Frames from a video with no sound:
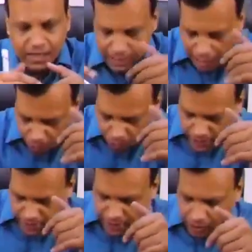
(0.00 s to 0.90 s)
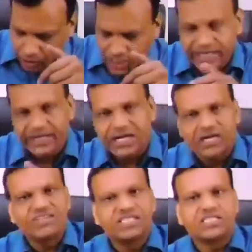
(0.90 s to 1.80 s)
now it cannot interact
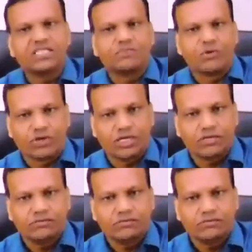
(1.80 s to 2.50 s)
with the G protein.